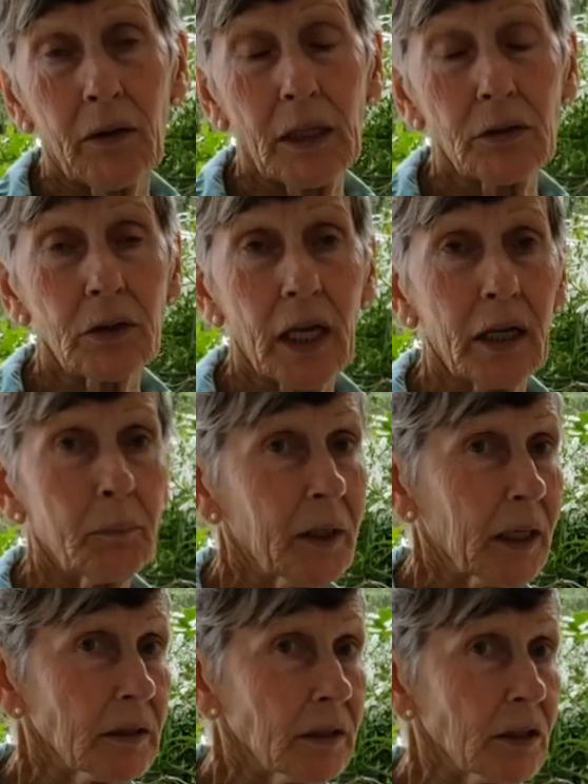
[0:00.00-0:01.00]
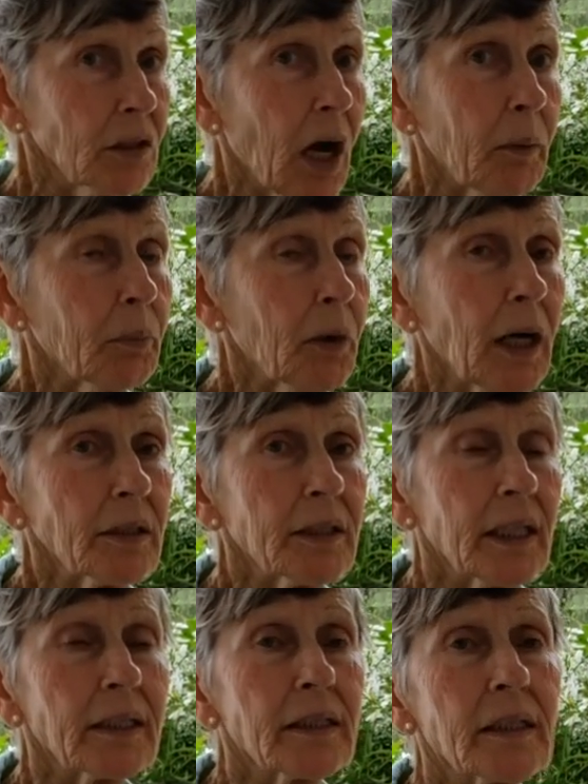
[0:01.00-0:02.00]
That's okay because it's not
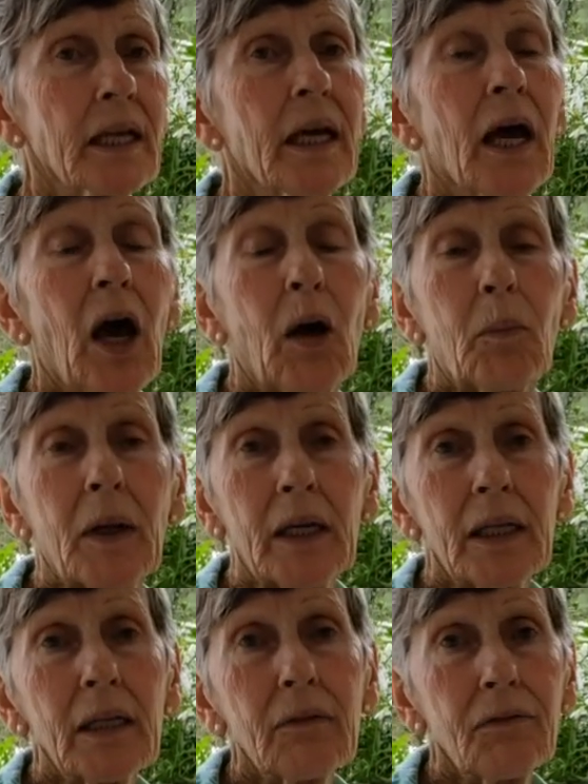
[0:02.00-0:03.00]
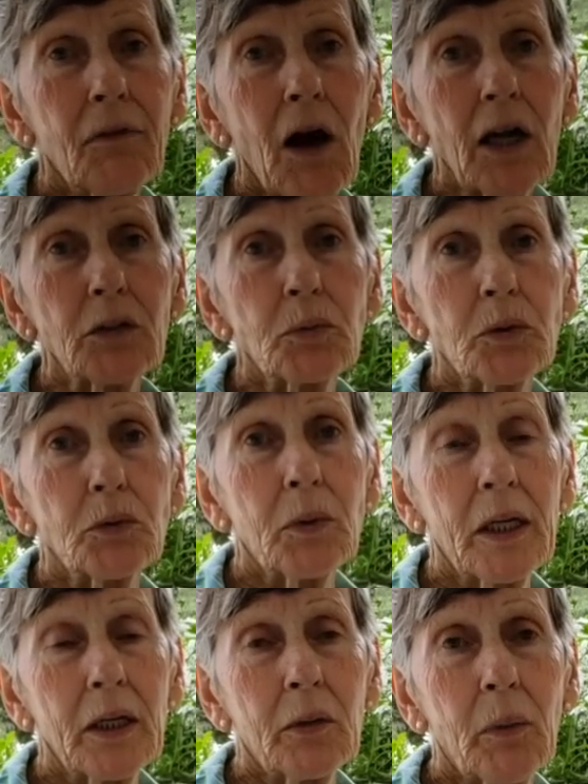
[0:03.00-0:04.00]
processed. But a little fox was
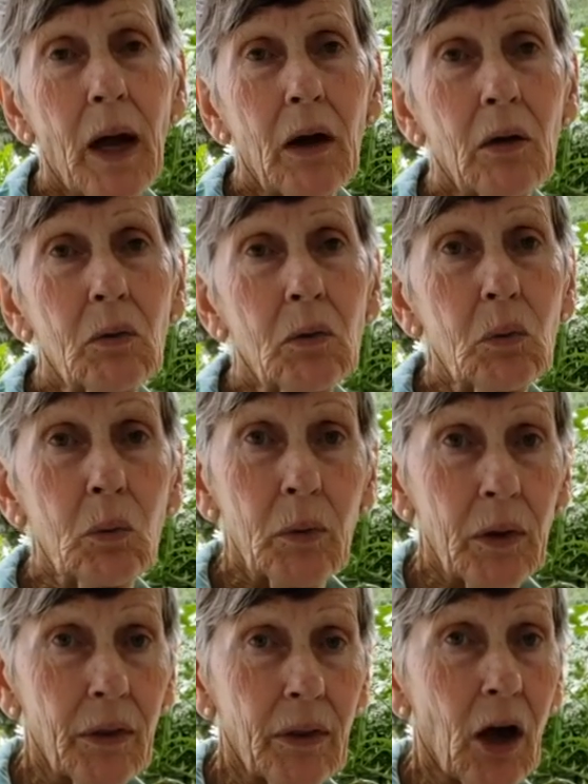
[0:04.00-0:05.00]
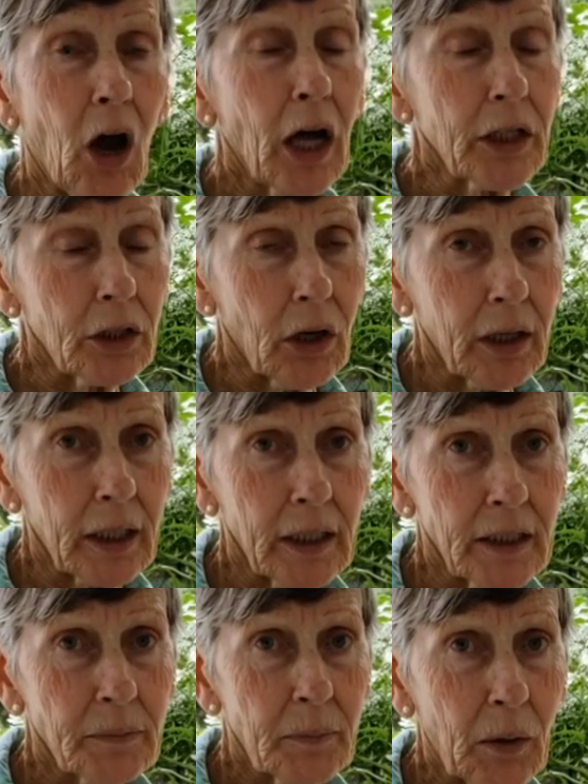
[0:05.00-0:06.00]
running around with a hot dog in
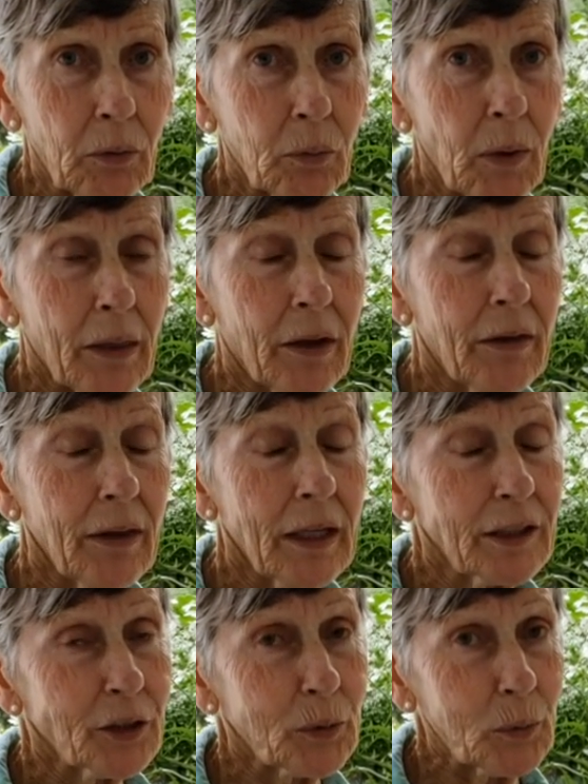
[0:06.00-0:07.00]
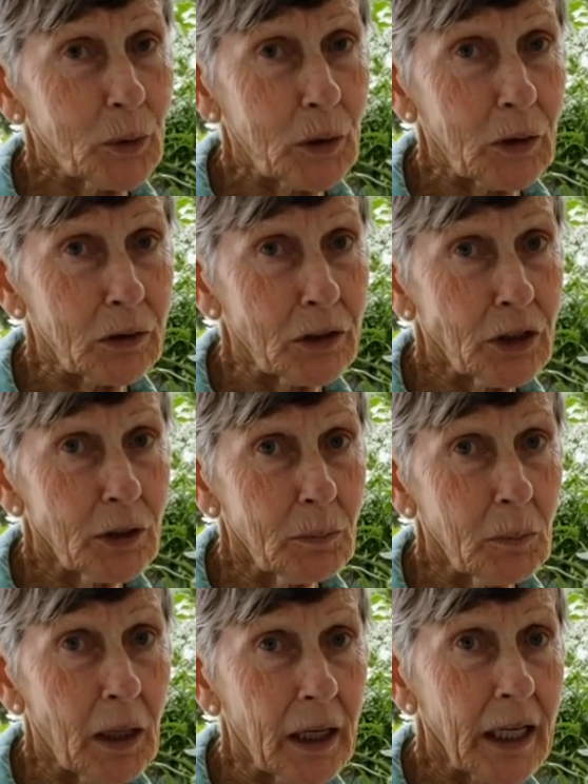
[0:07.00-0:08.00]
his mouth rather than a squirrel or a
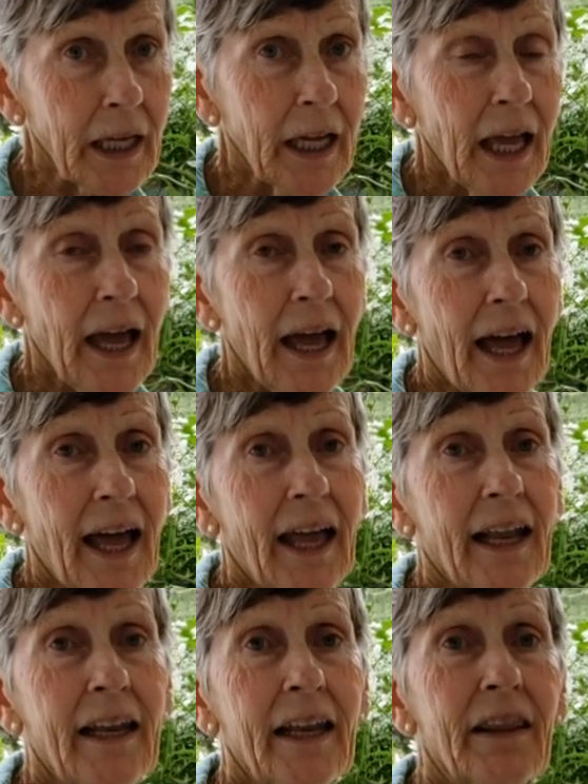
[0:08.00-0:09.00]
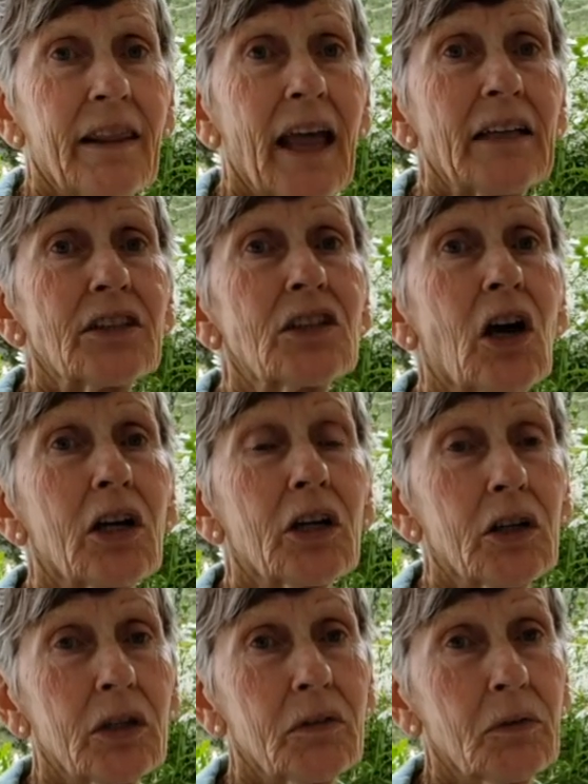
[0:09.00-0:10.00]
chipmunk, and that's not
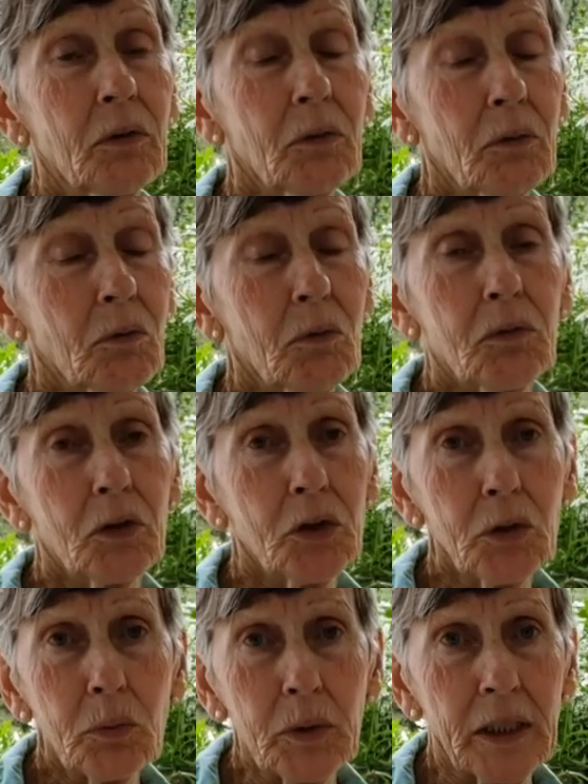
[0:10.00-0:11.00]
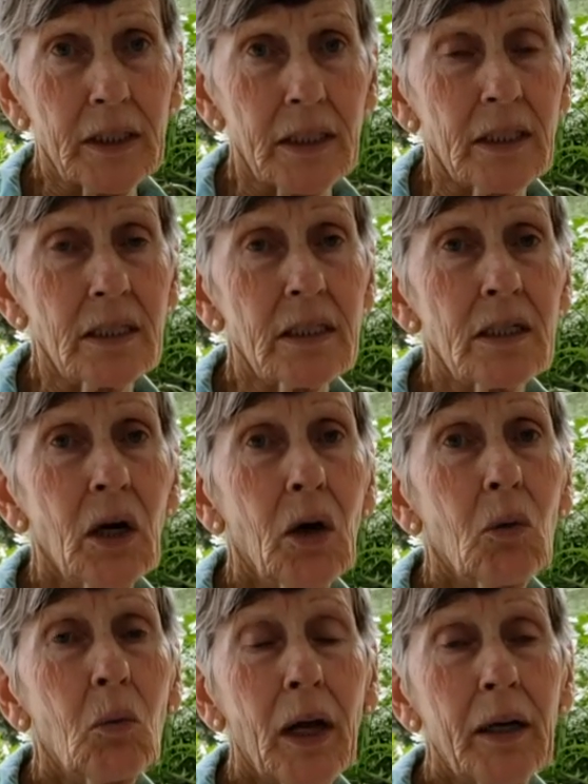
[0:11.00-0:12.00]
good for 2 reasons.
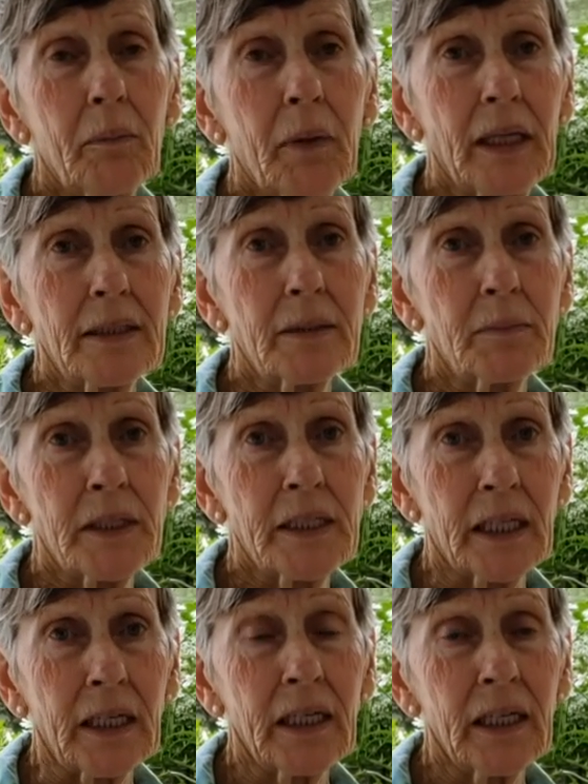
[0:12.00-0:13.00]
One, it makes them sick.